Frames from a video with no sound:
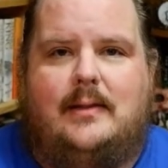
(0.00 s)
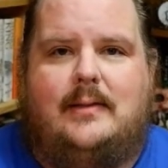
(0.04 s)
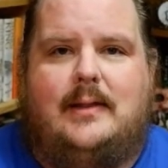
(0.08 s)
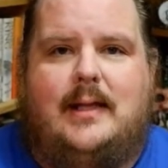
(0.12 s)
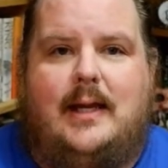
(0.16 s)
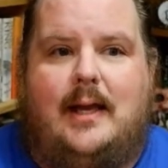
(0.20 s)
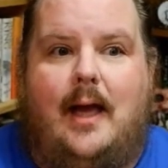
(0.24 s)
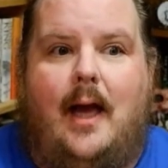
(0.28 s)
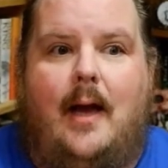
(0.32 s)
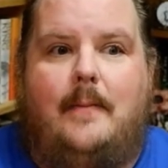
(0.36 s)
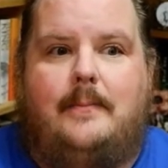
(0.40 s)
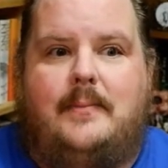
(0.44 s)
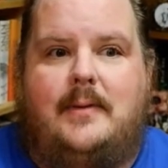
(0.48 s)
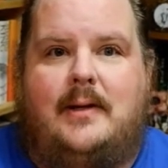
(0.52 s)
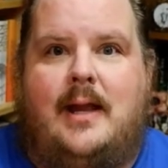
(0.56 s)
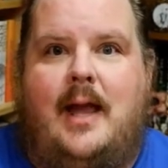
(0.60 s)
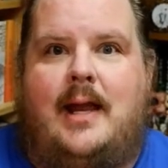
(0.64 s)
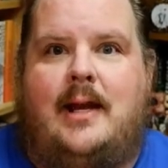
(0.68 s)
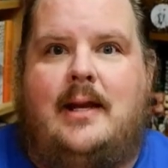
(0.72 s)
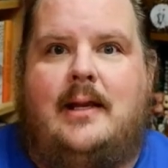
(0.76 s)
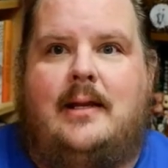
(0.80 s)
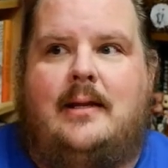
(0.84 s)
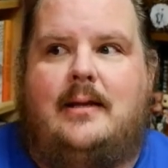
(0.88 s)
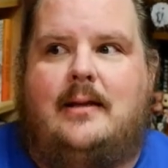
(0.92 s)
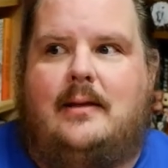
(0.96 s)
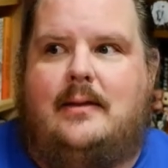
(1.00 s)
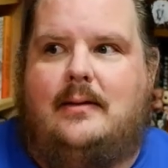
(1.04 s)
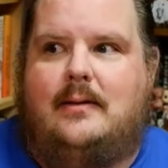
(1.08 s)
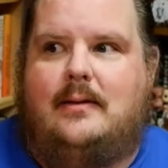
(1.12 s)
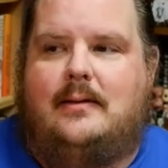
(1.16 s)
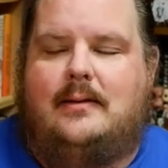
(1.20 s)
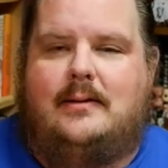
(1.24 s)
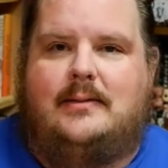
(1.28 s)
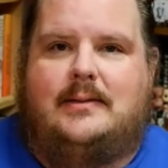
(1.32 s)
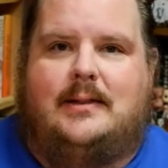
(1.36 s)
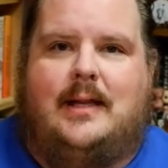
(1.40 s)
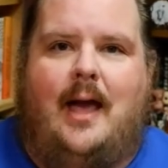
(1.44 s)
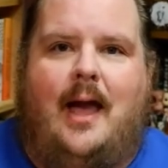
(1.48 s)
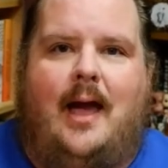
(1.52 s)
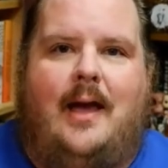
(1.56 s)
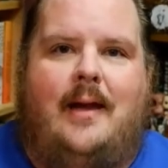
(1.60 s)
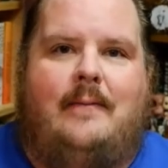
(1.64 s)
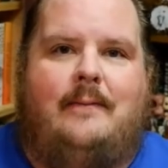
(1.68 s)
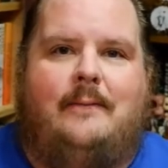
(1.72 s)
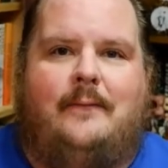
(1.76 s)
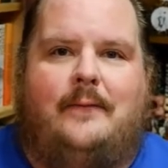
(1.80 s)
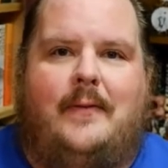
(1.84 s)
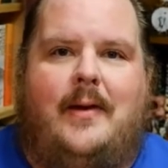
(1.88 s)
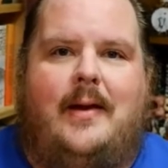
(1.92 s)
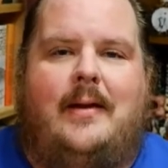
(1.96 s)
the updated
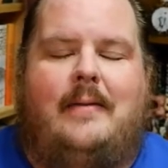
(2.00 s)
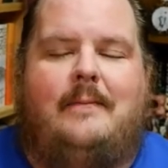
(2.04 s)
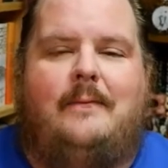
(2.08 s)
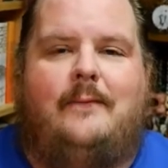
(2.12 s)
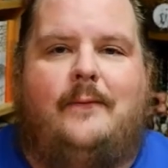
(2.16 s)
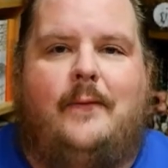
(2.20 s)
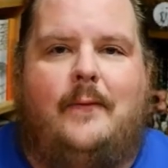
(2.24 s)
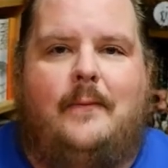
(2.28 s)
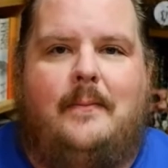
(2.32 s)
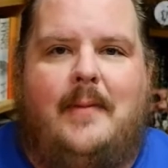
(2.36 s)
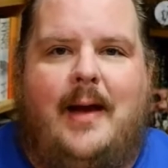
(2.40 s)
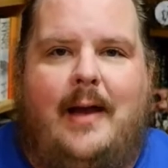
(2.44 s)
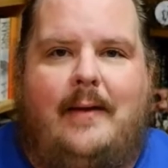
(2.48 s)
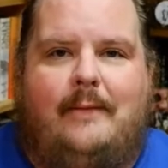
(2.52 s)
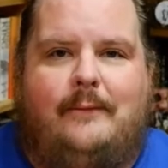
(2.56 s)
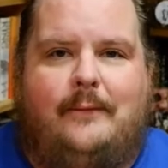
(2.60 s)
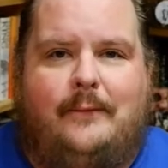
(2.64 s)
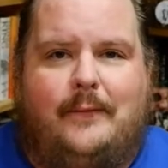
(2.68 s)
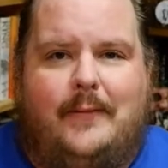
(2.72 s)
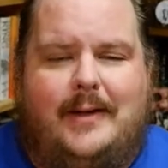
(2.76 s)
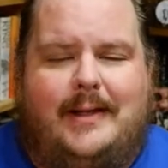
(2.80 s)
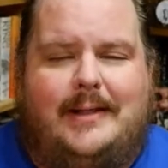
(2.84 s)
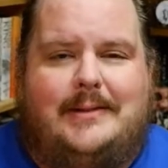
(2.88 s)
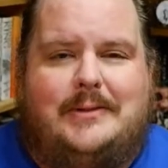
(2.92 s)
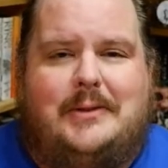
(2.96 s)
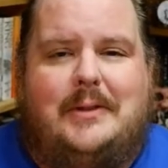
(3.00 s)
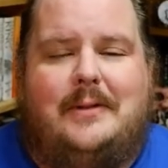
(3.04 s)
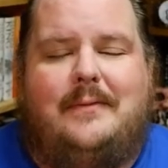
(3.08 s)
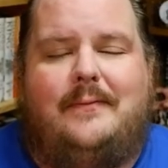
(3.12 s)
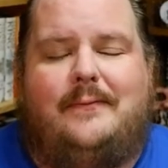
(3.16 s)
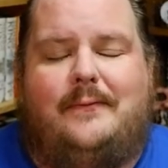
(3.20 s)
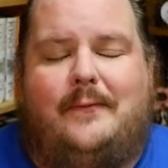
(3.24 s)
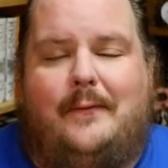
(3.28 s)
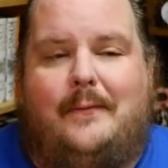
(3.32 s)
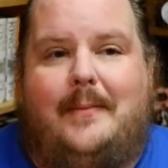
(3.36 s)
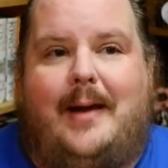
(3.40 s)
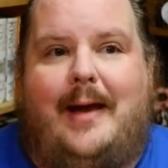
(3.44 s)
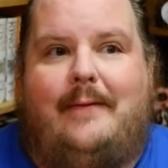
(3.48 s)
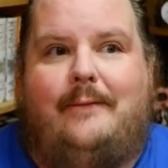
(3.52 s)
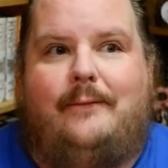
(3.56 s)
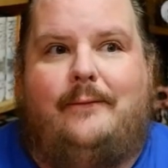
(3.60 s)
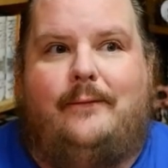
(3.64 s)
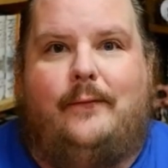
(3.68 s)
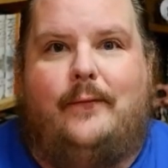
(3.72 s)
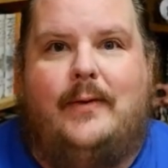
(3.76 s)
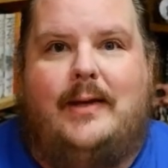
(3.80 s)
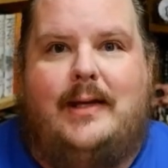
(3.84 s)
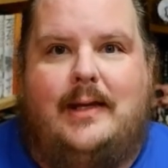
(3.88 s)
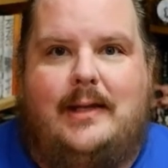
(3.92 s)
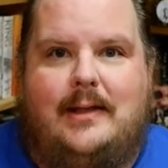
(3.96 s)
time frame for my free for my
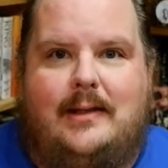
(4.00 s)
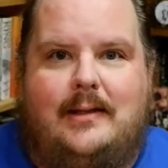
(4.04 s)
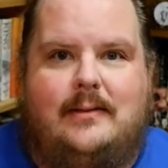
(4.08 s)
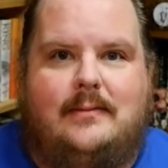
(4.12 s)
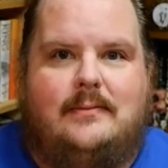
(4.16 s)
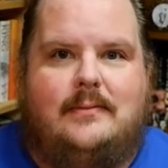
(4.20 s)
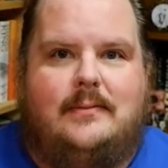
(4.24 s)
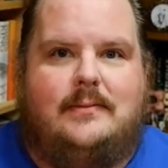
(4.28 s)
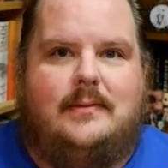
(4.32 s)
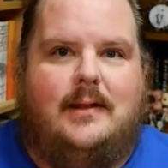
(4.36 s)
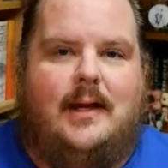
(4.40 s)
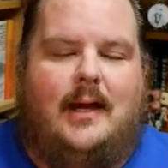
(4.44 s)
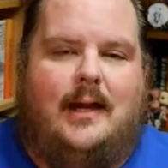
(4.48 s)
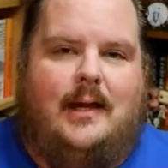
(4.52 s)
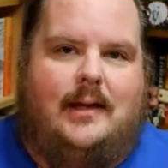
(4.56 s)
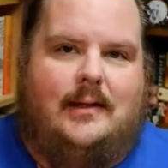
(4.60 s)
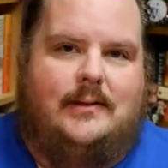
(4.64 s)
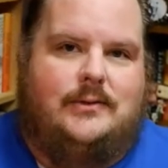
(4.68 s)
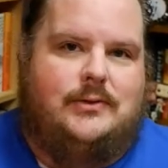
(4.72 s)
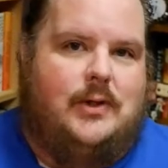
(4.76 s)
free uh,